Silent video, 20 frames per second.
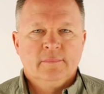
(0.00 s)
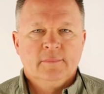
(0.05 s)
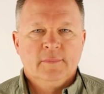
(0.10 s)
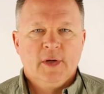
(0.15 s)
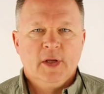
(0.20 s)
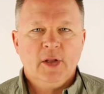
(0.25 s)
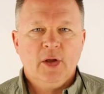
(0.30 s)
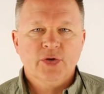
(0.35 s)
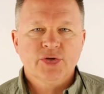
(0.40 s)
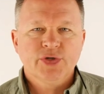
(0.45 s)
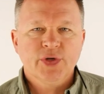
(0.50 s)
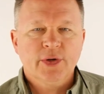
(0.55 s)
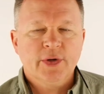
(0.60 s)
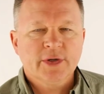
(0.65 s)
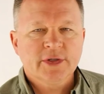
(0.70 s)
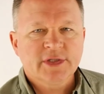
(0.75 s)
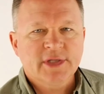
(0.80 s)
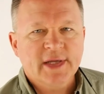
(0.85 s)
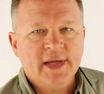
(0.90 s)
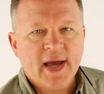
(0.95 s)
Hello
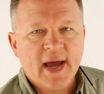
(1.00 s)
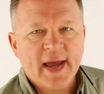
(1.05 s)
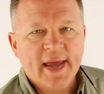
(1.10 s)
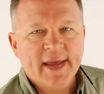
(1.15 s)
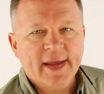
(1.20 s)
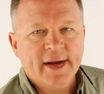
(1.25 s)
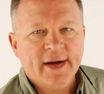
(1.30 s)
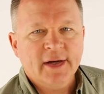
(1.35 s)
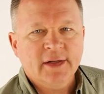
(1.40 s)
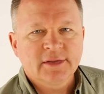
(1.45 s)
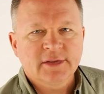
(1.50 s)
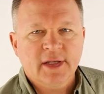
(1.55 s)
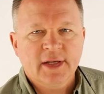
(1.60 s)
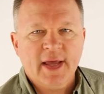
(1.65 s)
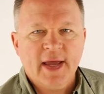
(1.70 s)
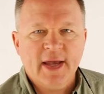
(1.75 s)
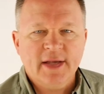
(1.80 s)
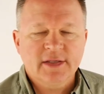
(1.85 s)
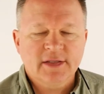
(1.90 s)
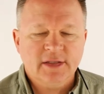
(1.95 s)
shooters, TI here.
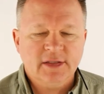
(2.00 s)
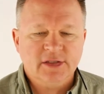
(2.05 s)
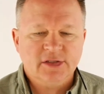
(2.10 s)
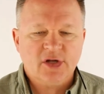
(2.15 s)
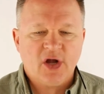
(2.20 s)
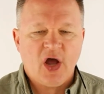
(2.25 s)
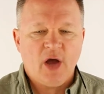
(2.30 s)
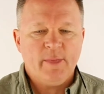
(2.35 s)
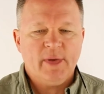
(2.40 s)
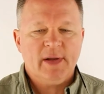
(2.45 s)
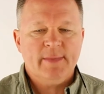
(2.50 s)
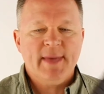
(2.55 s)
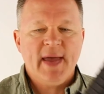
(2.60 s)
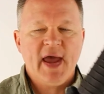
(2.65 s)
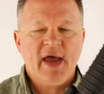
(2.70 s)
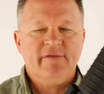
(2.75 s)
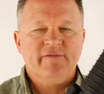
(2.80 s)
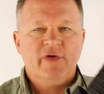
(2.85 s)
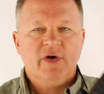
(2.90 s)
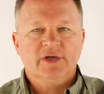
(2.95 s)
Today's installment of
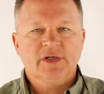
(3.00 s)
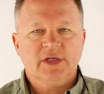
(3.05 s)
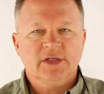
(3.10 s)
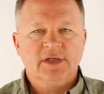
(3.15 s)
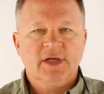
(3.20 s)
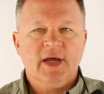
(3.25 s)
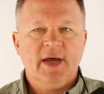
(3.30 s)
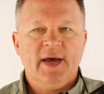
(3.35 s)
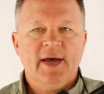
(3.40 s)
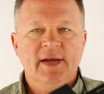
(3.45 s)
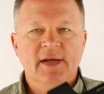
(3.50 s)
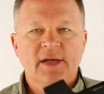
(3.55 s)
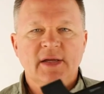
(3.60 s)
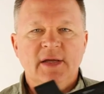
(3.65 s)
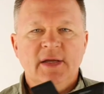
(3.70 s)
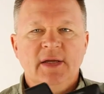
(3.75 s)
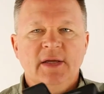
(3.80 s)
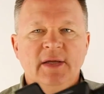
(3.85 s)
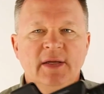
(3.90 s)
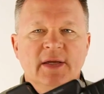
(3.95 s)
Man versus Gun
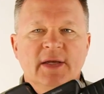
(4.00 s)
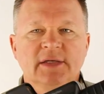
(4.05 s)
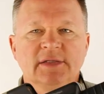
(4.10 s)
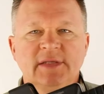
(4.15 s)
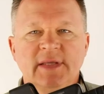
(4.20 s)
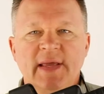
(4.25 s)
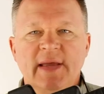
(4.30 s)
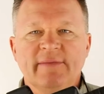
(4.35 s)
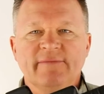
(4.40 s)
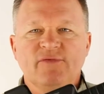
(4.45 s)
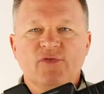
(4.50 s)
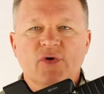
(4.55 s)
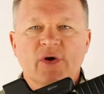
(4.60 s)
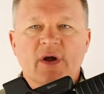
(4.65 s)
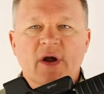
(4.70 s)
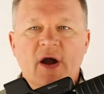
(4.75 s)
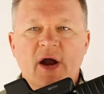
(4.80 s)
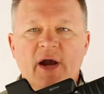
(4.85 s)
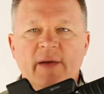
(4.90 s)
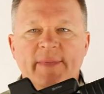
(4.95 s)
is the M4
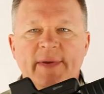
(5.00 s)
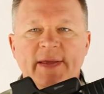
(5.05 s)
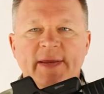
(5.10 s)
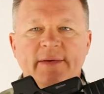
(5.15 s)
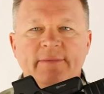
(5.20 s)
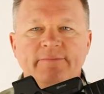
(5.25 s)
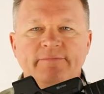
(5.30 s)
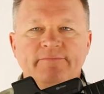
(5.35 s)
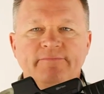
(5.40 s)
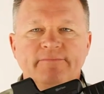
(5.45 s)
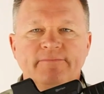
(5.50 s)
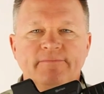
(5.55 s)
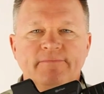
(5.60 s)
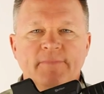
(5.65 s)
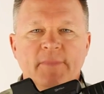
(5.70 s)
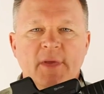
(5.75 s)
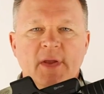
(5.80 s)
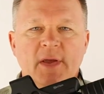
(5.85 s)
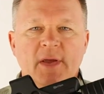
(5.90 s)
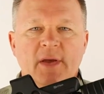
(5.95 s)
carbine.
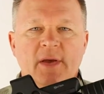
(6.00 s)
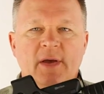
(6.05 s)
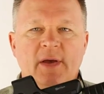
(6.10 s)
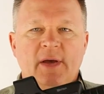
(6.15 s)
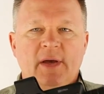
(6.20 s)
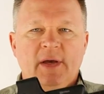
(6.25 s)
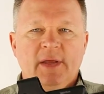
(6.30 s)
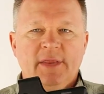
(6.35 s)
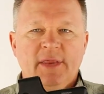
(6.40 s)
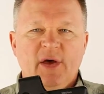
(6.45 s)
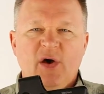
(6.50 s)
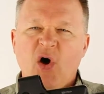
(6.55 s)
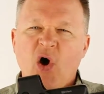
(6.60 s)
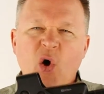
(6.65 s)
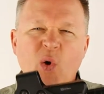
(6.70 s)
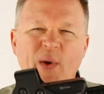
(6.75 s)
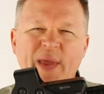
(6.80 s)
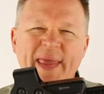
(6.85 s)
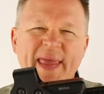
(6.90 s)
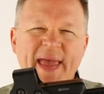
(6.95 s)
The
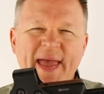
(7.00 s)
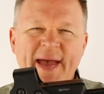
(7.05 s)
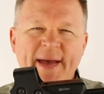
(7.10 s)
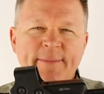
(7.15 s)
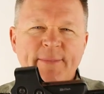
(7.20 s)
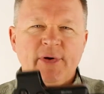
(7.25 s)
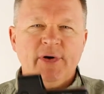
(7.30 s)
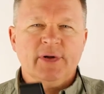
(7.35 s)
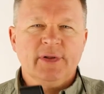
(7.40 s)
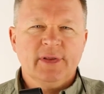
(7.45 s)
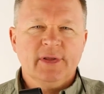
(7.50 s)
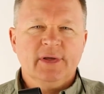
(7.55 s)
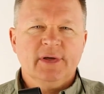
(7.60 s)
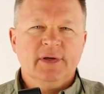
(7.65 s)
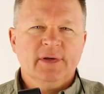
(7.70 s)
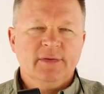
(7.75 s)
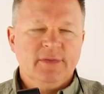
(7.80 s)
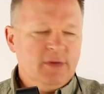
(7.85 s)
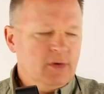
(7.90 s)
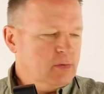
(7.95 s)
OEM, or
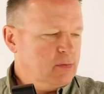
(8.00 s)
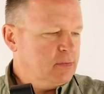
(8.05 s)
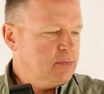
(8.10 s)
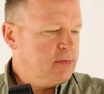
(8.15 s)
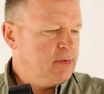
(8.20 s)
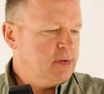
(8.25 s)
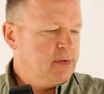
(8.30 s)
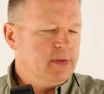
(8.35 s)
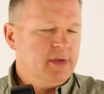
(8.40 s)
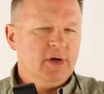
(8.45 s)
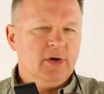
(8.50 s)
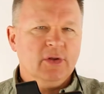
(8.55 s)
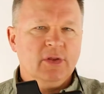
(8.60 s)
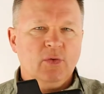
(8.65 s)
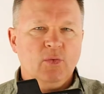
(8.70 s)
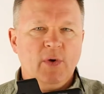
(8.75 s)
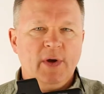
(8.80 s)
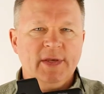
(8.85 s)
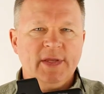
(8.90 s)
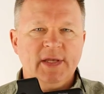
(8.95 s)
the
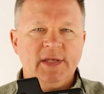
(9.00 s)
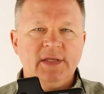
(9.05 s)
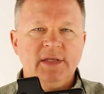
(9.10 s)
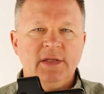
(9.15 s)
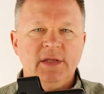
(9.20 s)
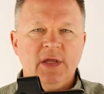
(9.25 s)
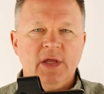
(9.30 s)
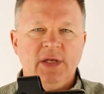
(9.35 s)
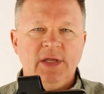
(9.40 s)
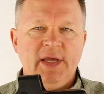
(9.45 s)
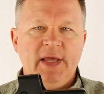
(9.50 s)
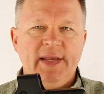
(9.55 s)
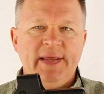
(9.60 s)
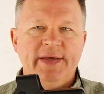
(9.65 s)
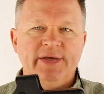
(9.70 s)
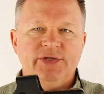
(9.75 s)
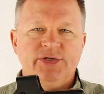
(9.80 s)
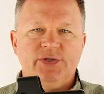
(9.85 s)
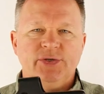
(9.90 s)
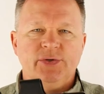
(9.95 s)
one you'd get
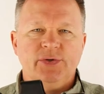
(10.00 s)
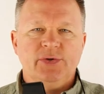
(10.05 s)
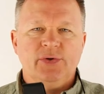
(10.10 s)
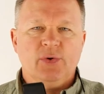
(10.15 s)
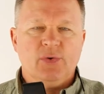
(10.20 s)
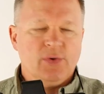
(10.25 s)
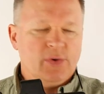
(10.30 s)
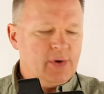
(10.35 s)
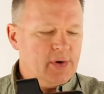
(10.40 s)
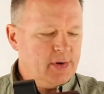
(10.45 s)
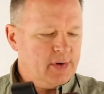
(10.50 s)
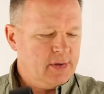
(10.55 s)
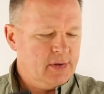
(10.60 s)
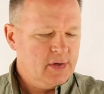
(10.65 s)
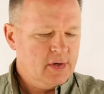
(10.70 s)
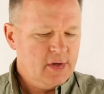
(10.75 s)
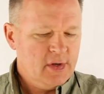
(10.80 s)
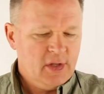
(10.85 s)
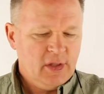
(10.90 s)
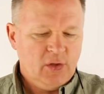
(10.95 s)
issued, or
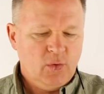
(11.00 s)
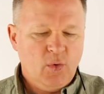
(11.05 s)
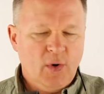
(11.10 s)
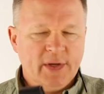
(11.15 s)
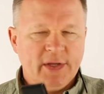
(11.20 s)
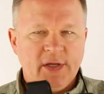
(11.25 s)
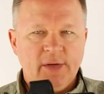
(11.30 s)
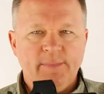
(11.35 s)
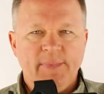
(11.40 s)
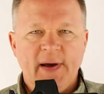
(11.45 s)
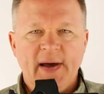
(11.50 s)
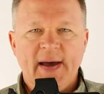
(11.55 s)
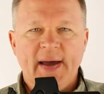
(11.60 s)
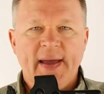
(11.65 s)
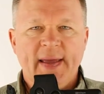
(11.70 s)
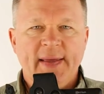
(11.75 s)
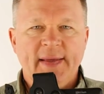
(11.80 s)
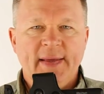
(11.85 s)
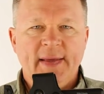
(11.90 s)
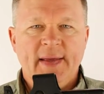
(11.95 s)
the one you'd
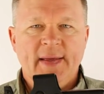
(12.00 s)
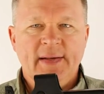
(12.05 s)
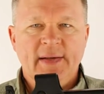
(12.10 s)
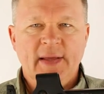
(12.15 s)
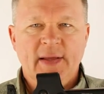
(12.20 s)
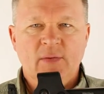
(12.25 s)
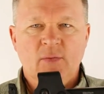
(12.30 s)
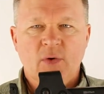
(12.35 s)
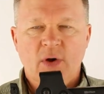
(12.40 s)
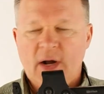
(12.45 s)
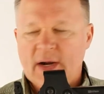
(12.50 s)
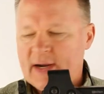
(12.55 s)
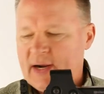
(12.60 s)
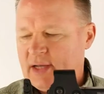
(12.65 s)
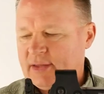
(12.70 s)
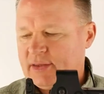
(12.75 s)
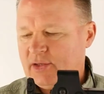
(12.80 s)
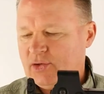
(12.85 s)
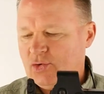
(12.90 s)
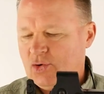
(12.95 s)
buy and walk
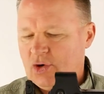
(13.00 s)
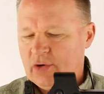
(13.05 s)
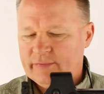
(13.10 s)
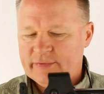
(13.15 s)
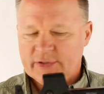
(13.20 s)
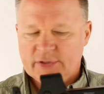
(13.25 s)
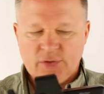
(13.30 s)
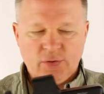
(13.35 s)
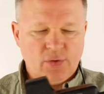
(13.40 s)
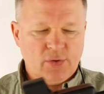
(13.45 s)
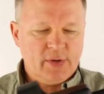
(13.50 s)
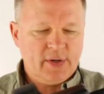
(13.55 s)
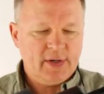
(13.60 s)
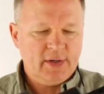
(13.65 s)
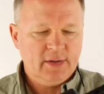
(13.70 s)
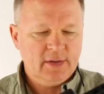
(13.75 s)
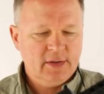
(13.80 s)
out the door of a store.